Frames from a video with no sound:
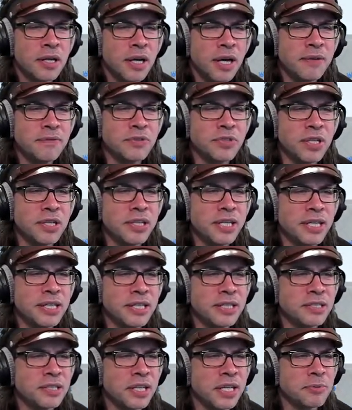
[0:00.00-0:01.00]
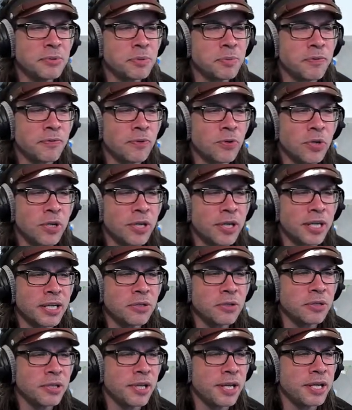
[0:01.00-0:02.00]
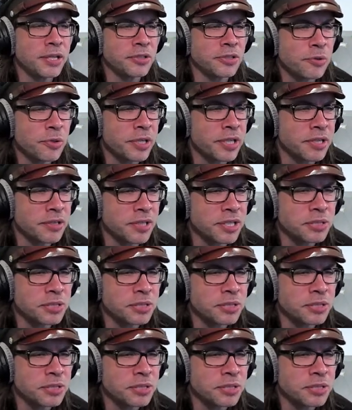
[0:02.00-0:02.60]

I've done that on games before, and I don't like doing it.